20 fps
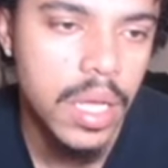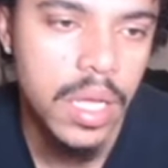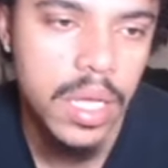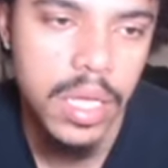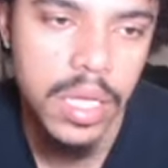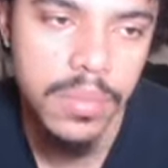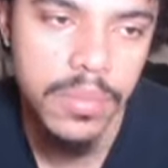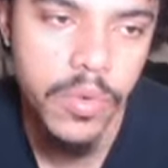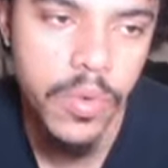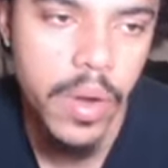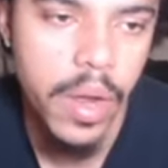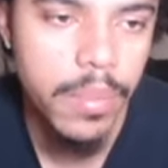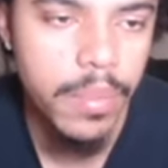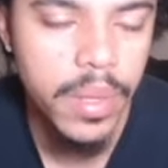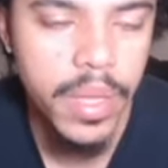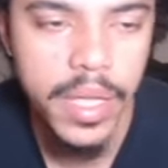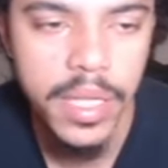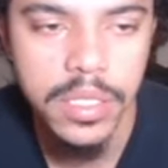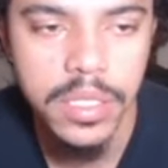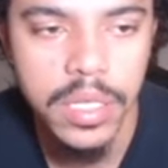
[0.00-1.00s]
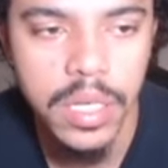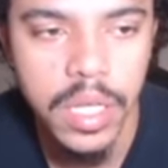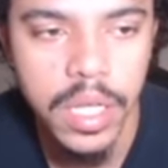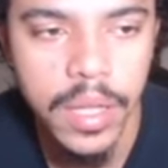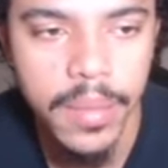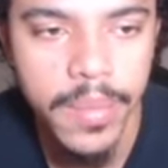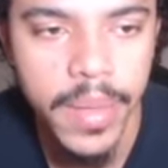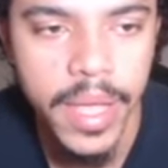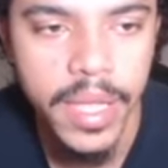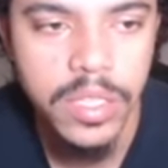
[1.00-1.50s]
Deron Bland's going to
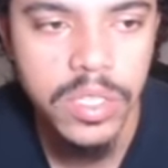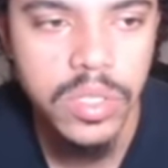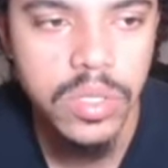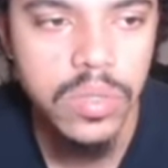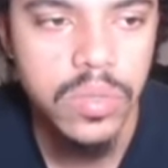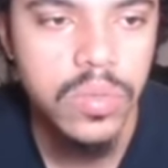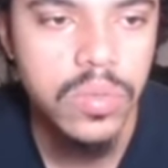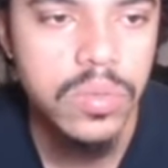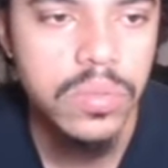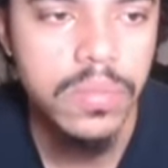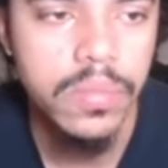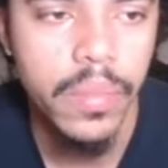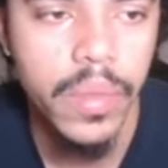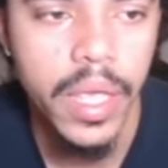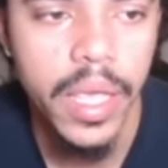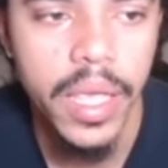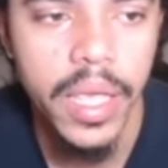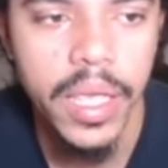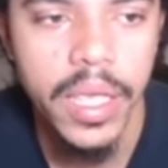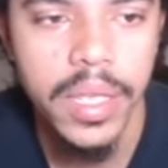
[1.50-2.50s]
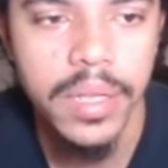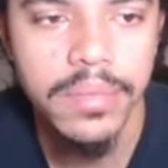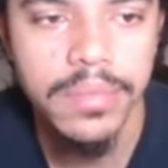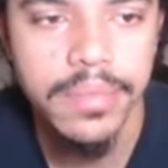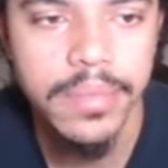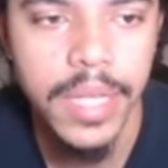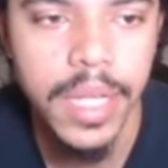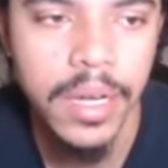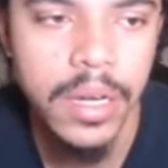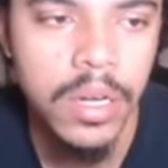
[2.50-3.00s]
come back soon. And
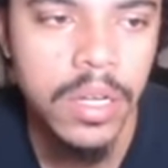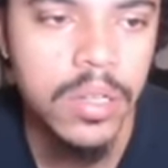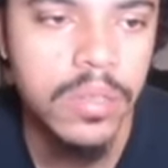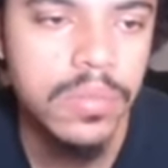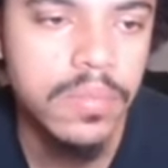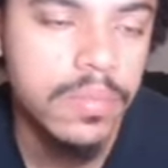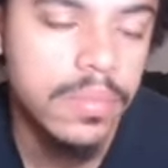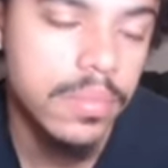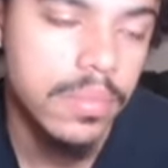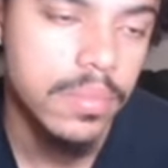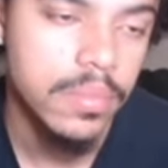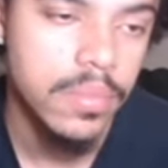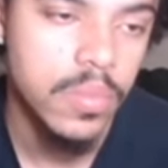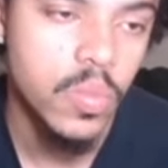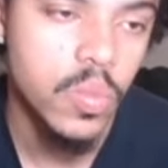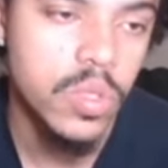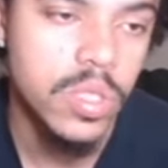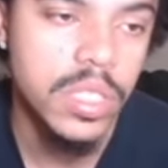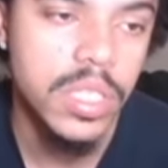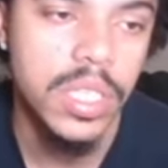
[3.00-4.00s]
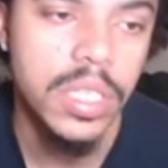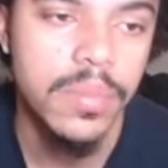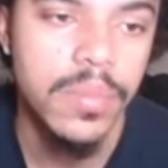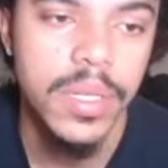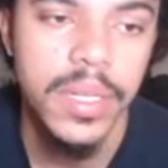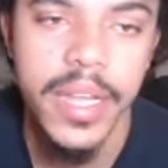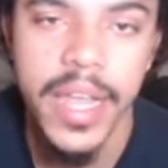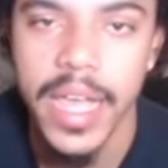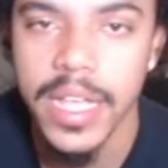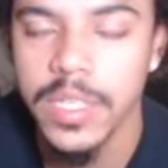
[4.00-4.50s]
I don't know. We'll see.
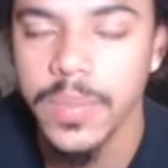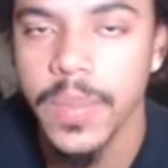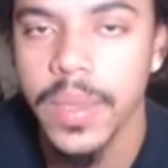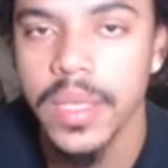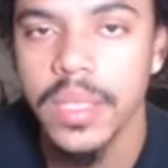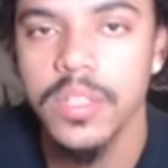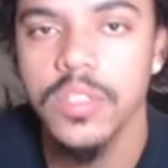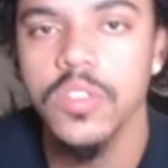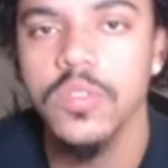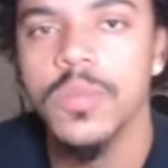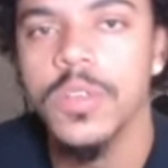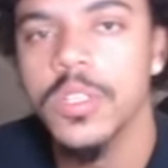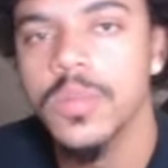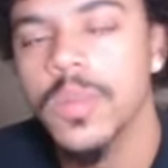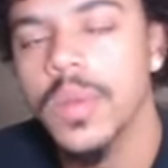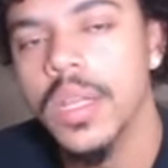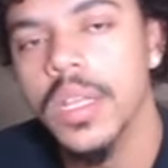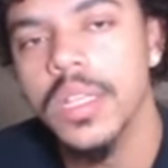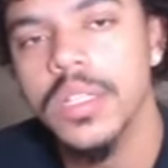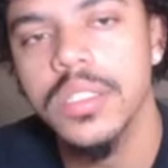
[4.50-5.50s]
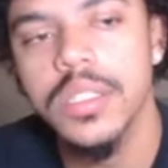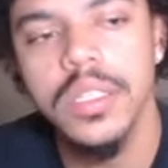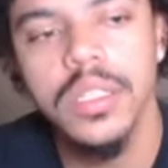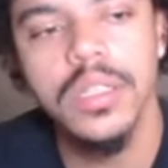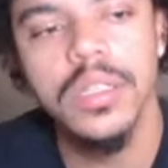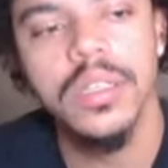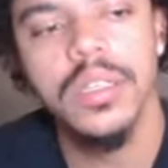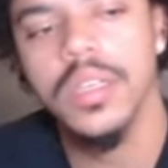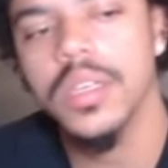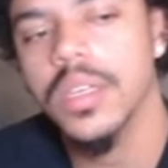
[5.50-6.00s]
But Dak's making too much money
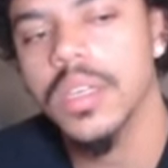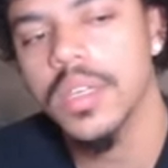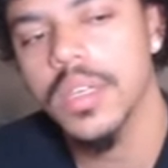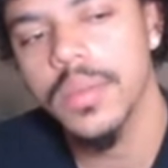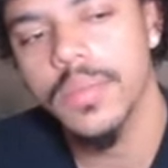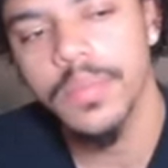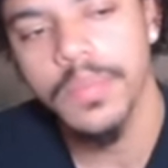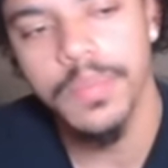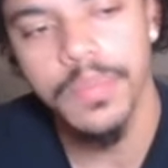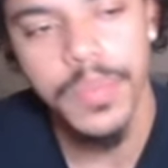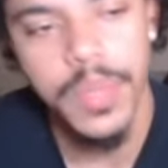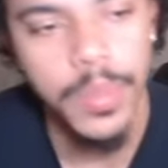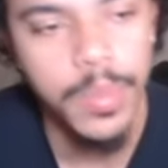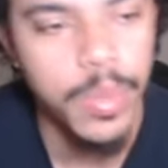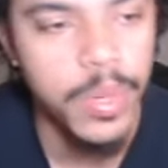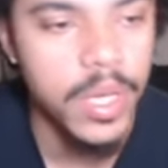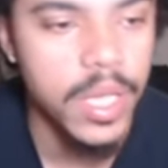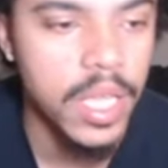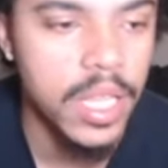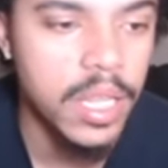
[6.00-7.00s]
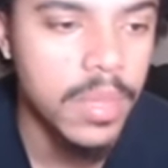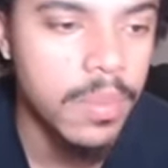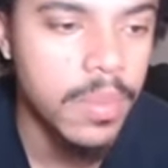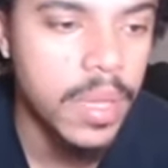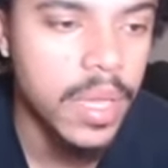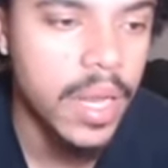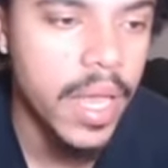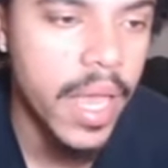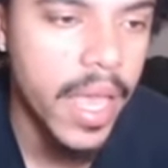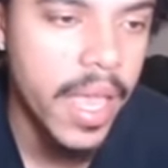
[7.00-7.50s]
to be put in the
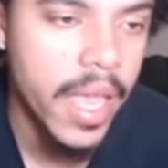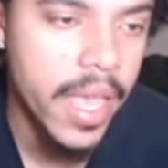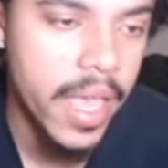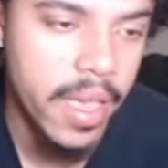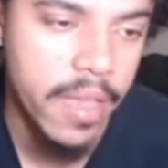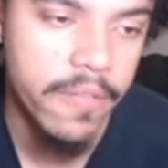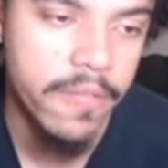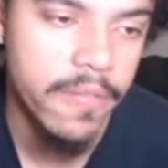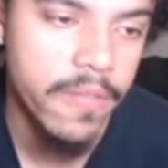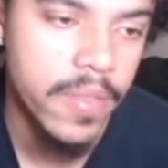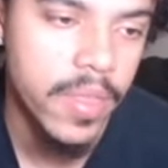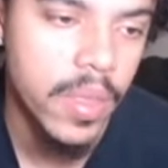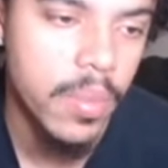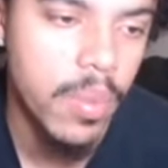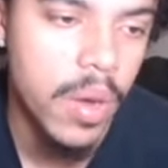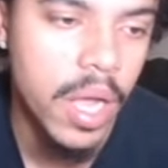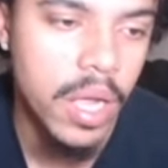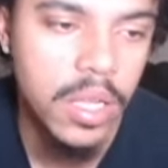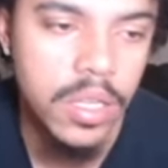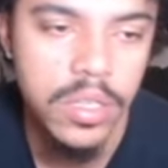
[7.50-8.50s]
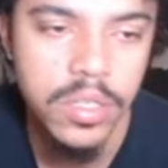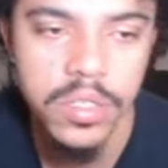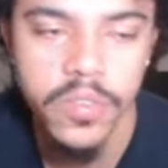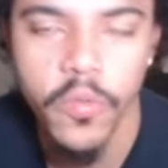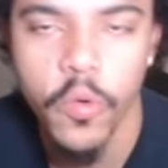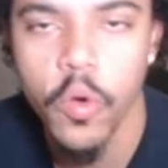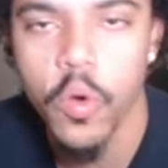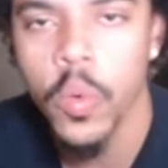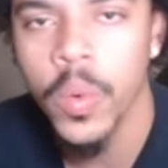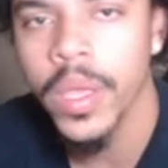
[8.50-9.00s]
mid-AF. The Broncos,
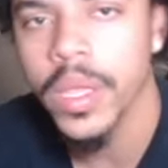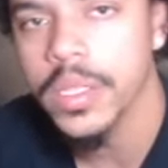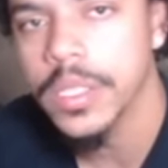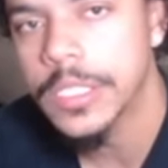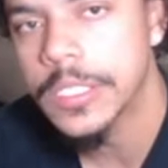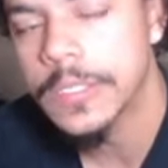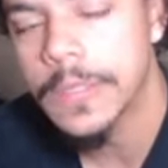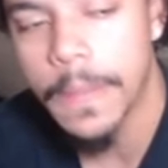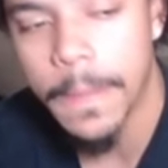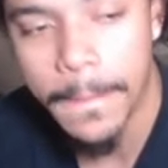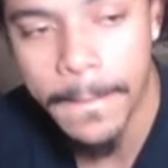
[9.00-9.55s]
4 wins.